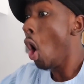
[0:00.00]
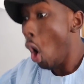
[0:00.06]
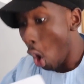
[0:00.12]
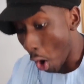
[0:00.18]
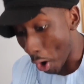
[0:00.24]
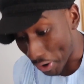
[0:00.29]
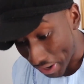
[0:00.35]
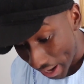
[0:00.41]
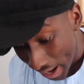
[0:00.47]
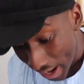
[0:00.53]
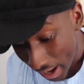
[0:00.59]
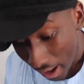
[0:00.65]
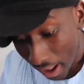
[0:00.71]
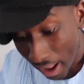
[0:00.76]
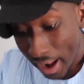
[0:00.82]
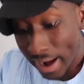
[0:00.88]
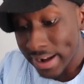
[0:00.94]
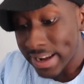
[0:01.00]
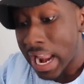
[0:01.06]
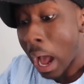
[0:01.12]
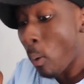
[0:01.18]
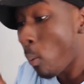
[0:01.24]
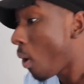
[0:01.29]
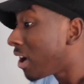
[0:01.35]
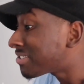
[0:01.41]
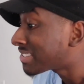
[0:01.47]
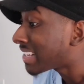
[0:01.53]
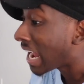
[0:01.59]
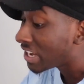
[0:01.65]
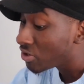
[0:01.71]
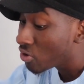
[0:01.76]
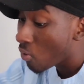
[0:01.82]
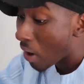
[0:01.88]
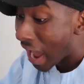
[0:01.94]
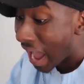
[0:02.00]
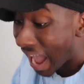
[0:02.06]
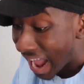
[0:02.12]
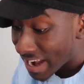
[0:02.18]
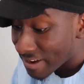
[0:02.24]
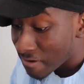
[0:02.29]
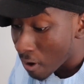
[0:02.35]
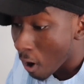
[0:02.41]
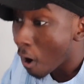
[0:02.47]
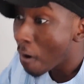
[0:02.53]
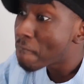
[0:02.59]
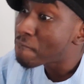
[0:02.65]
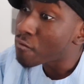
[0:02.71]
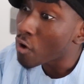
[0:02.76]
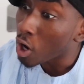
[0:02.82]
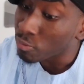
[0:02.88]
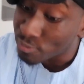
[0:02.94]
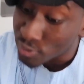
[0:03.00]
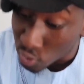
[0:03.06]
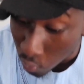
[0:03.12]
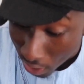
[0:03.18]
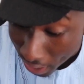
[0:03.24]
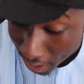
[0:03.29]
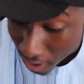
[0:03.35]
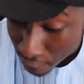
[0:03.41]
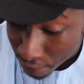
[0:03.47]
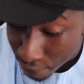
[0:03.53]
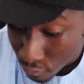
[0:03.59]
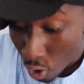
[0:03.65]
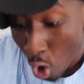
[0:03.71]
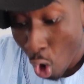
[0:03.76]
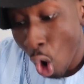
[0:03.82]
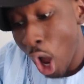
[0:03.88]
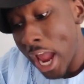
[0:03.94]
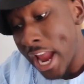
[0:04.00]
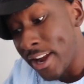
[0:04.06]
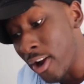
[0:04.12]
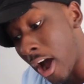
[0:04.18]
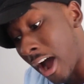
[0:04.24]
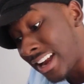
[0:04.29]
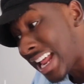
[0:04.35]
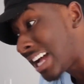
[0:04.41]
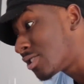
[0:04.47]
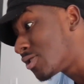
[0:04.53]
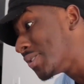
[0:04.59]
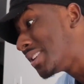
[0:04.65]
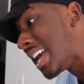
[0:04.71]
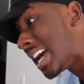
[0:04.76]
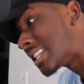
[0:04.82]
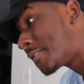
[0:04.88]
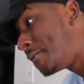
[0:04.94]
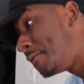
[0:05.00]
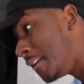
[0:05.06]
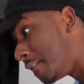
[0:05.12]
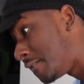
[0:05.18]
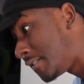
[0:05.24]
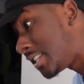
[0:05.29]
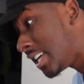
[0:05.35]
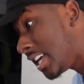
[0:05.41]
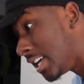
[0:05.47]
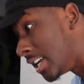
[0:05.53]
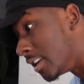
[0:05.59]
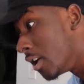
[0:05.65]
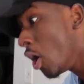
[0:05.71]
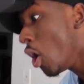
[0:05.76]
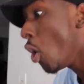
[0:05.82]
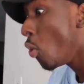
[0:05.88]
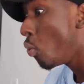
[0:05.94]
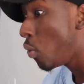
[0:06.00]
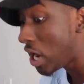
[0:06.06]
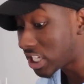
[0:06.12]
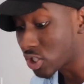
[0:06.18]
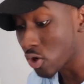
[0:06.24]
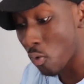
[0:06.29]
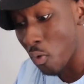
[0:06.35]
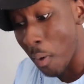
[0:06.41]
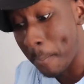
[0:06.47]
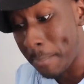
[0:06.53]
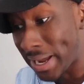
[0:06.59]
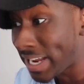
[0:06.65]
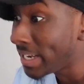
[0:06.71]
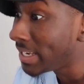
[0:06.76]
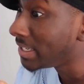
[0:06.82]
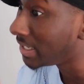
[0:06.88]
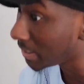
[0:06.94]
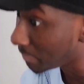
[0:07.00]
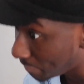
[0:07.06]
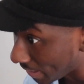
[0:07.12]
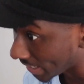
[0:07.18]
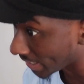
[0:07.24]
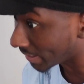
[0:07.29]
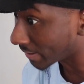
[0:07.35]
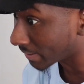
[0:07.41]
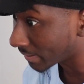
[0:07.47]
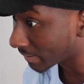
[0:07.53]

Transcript: Okay, now what can you add from 12 in order to get 15, which will be the b?